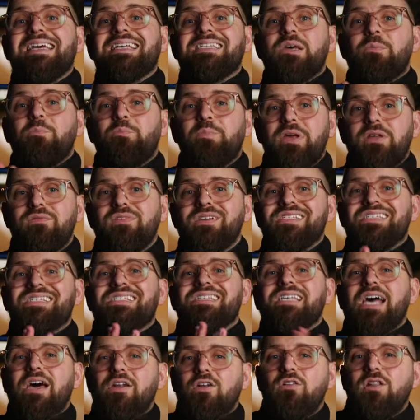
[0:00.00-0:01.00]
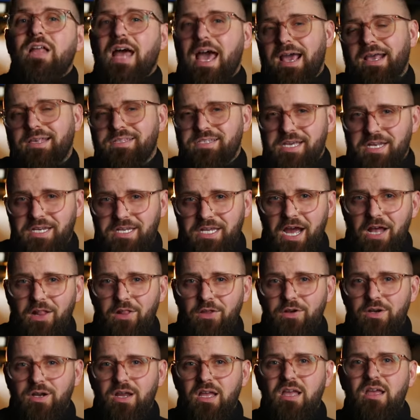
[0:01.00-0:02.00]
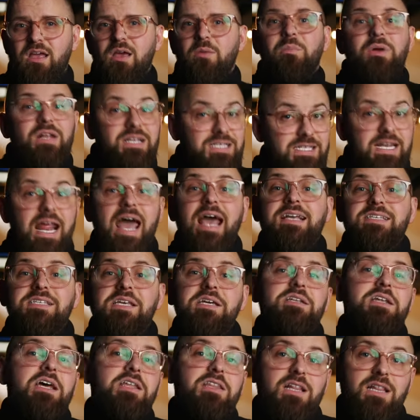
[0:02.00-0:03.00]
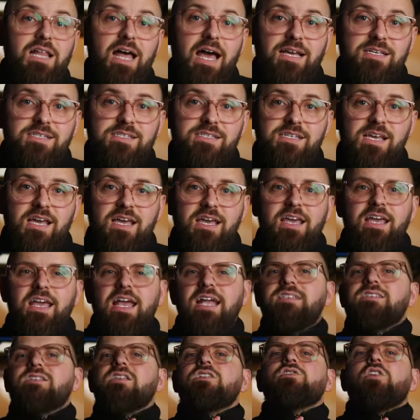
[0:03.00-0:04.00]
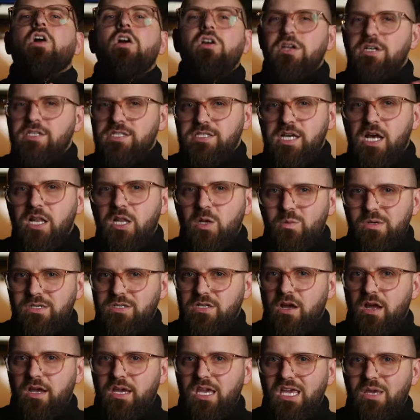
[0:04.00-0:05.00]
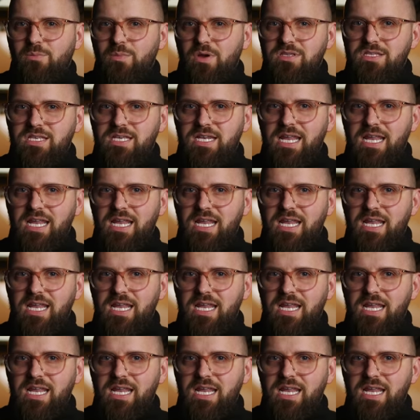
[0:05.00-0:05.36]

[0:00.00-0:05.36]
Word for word: is a bit of a subtle accent color, but it's an accent nonetheless. It's the darkest color we're talking about